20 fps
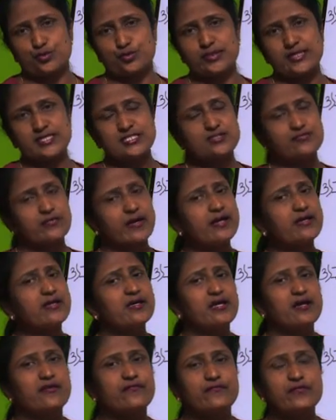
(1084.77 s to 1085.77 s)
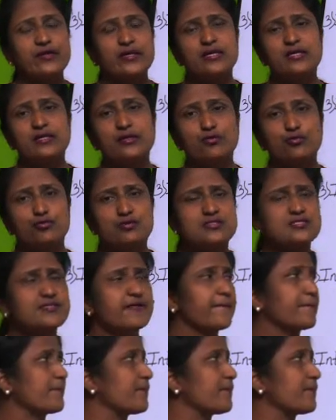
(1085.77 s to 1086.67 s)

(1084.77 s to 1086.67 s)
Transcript: That's why we use